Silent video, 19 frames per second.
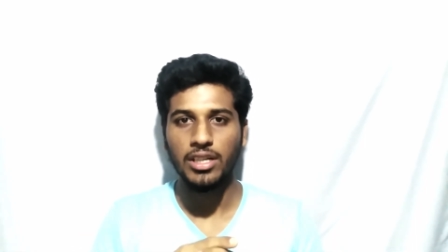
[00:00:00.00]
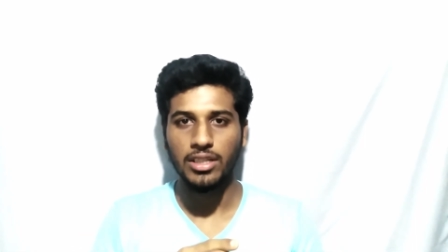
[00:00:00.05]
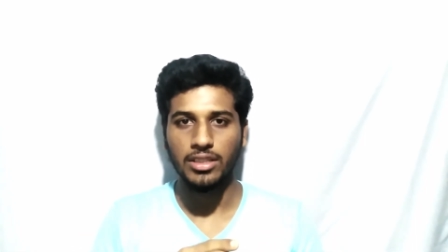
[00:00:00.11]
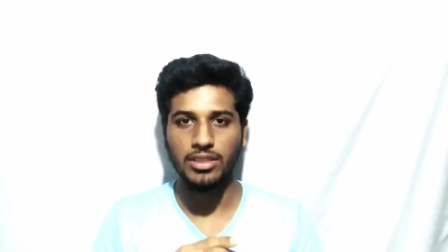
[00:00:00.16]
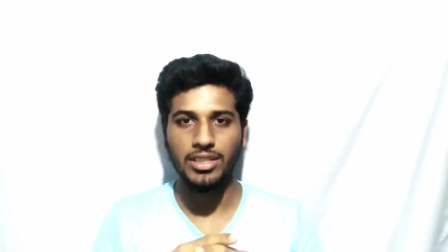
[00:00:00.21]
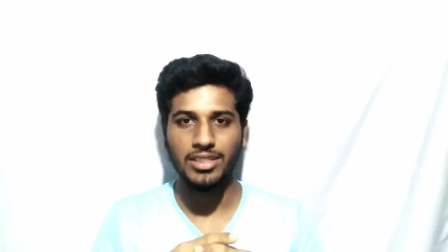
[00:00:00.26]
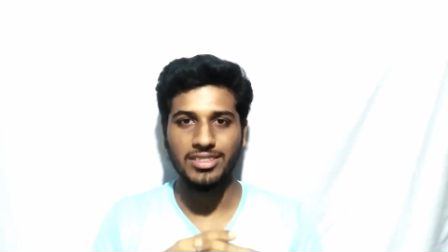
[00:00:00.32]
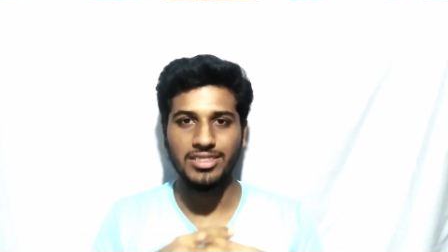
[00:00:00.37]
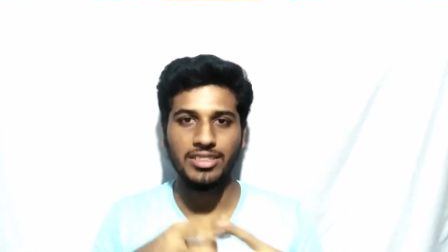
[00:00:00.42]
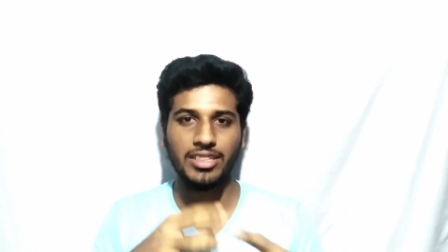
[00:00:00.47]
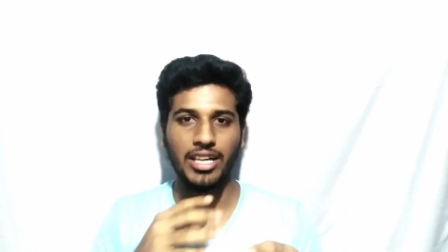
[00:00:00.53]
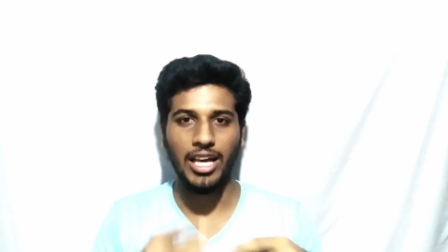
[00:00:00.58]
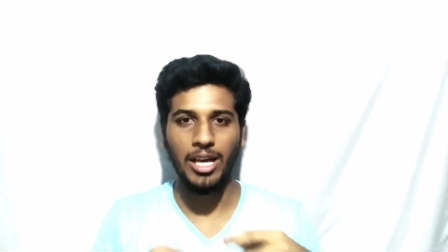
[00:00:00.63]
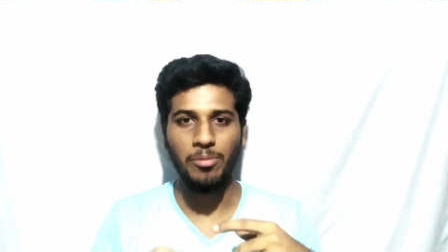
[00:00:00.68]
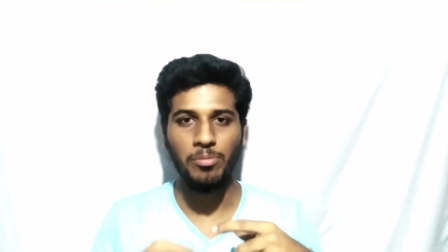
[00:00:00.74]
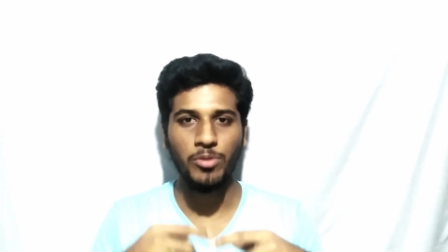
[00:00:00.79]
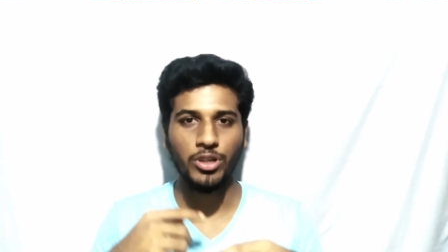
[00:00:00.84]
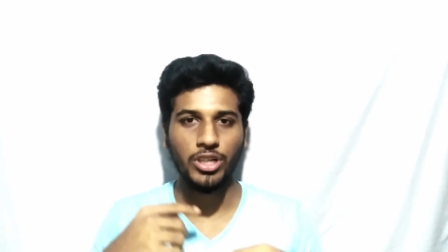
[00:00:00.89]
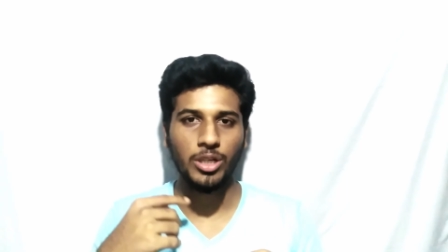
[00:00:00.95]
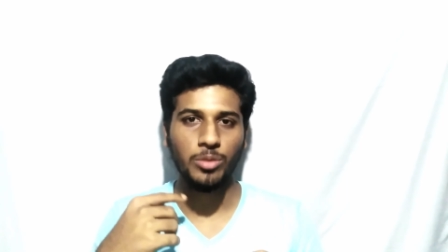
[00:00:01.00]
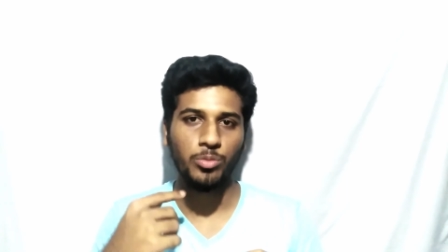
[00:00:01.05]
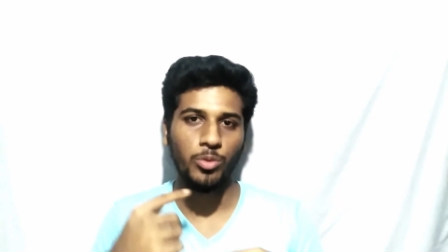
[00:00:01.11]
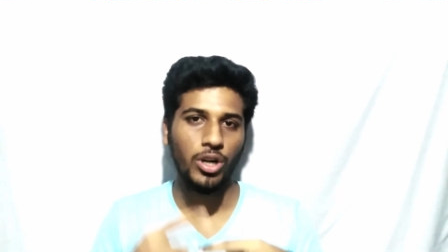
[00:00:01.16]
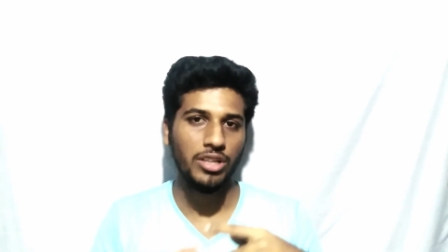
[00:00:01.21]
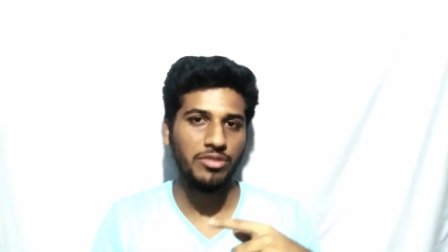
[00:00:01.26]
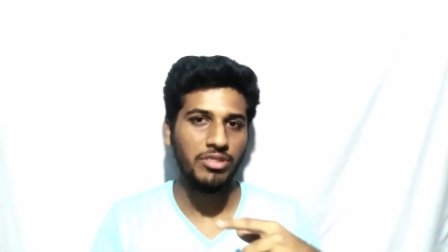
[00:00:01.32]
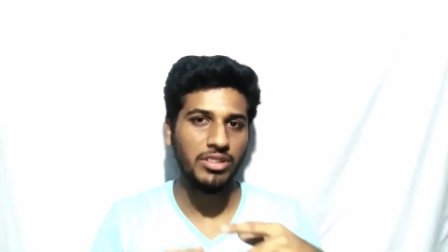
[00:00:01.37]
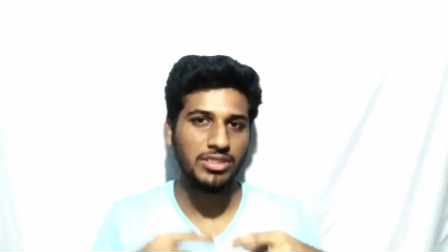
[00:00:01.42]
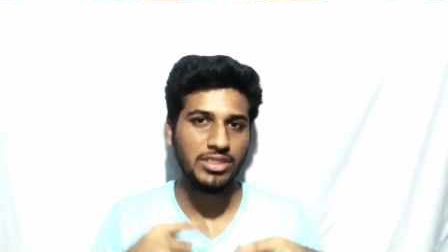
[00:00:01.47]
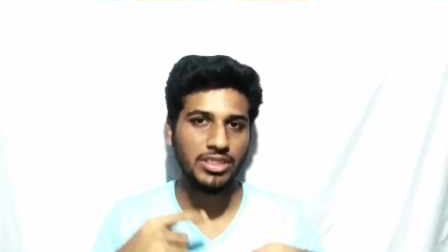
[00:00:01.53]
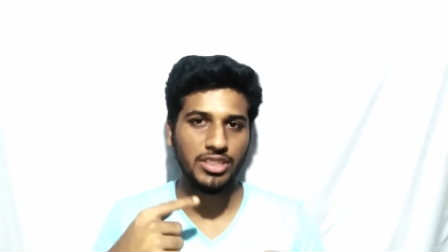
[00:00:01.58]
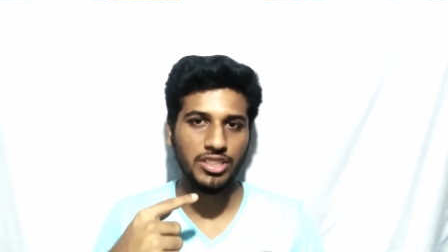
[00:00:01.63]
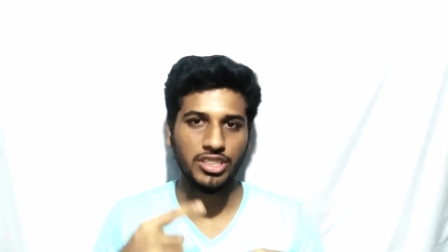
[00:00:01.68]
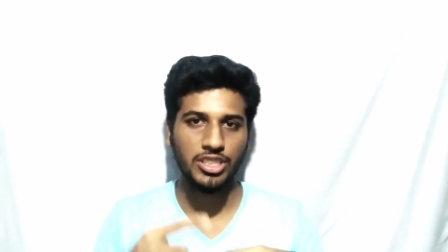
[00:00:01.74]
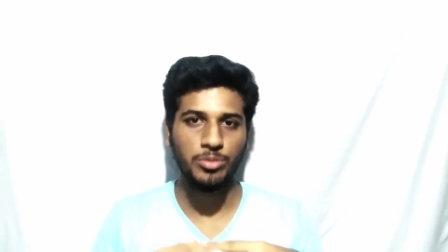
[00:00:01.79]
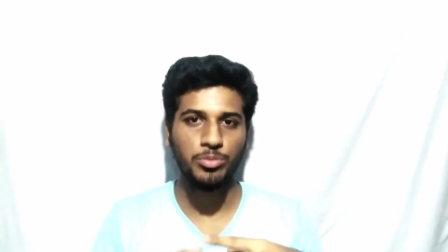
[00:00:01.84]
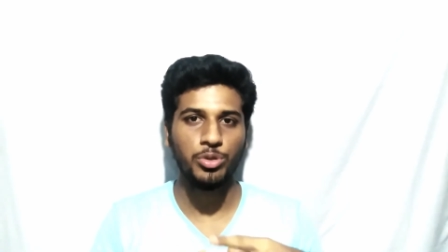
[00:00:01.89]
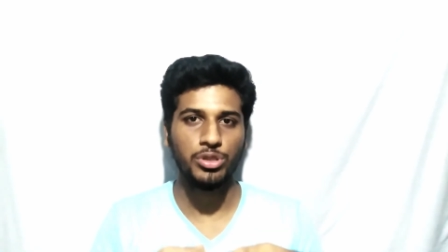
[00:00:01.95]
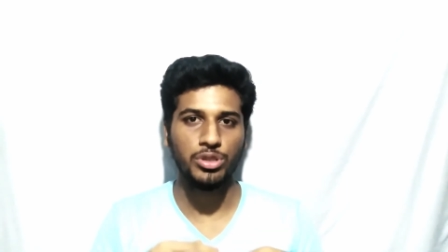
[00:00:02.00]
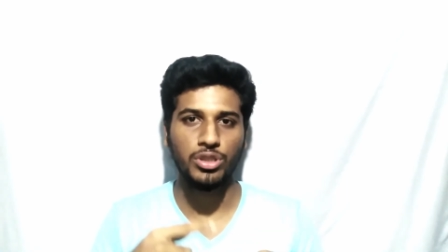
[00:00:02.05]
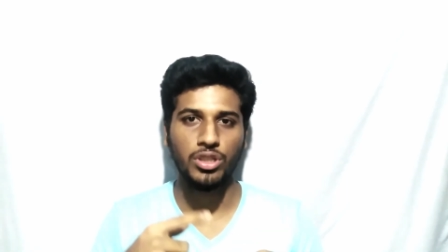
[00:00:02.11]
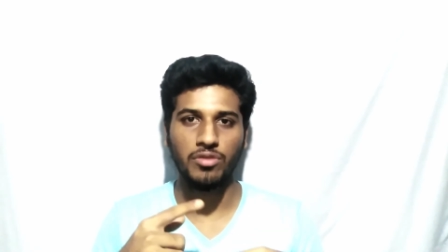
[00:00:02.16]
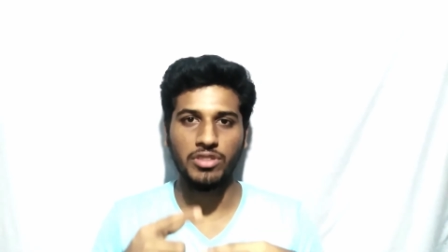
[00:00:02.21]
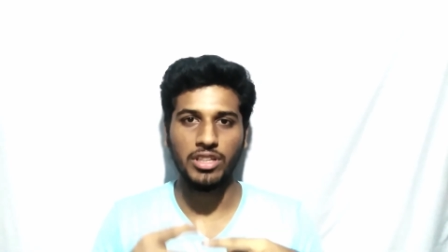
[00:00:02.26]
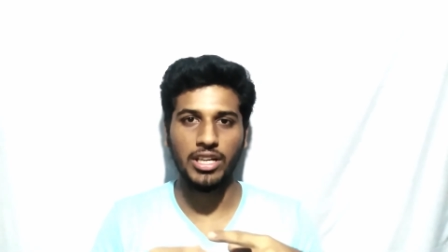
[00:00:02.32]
Thus, the app market modifies the distribution of